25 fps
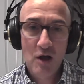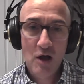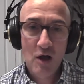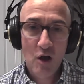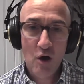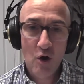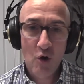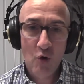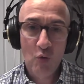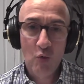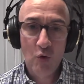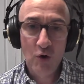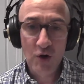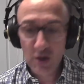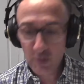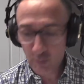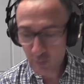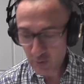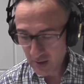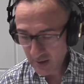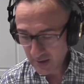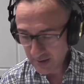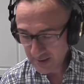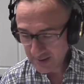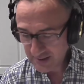1
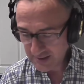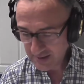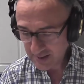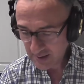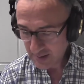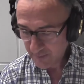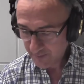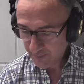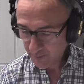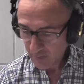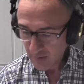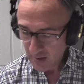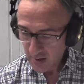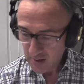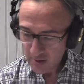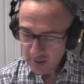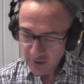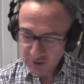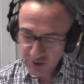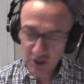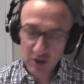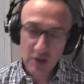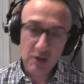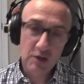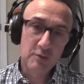apiece.
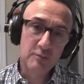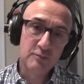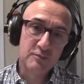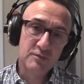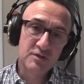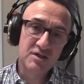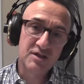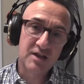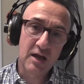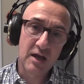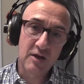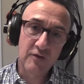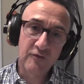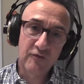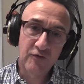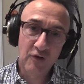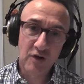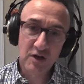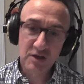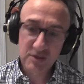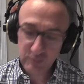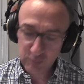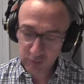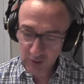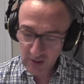Tottenham stay in
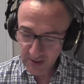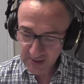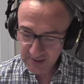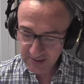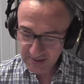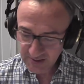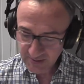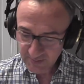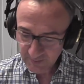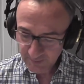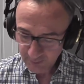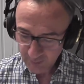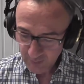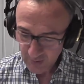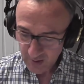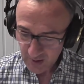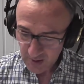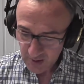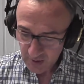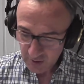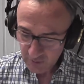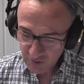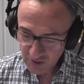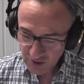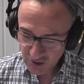first place.
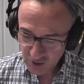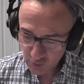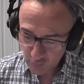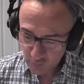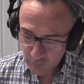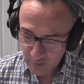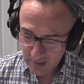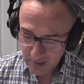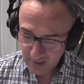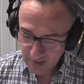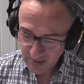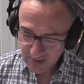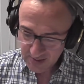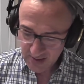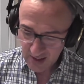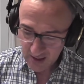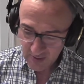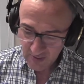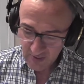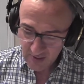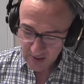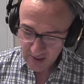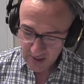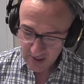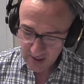Crystal Palace,
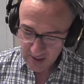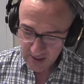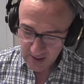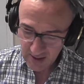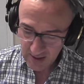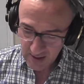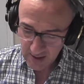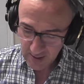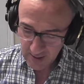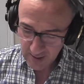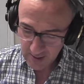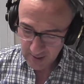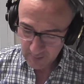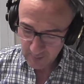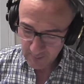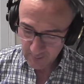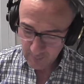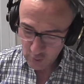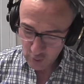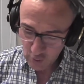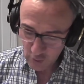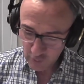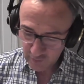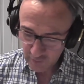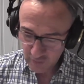they
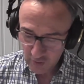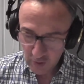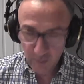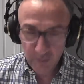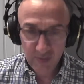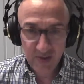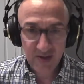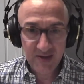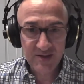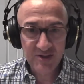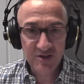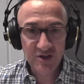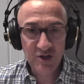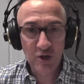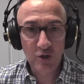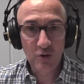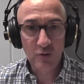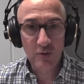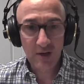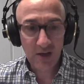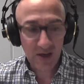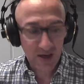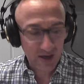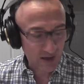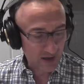move up into
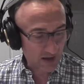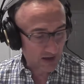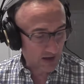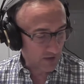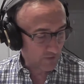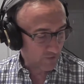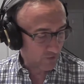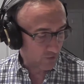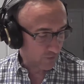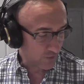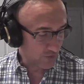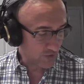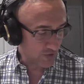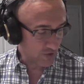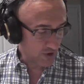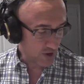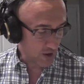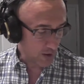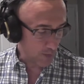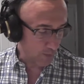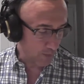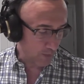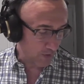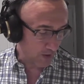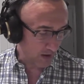11th
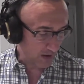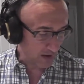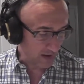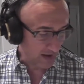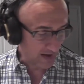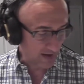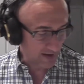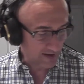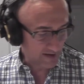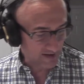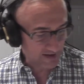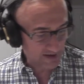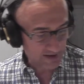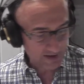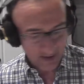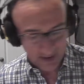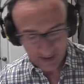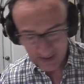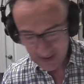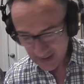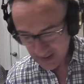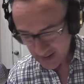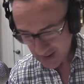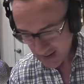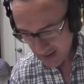place.
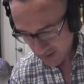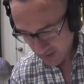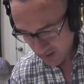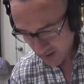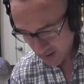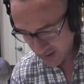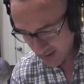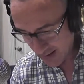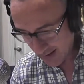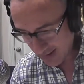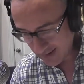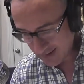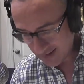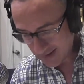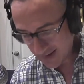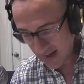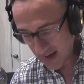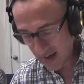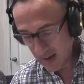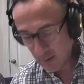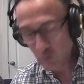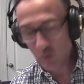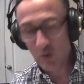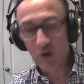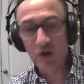The next
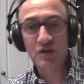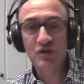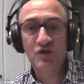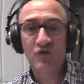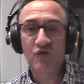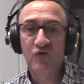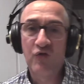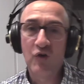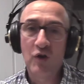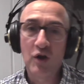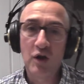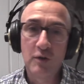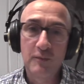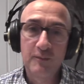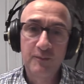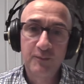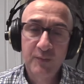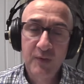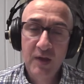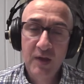game was Fulham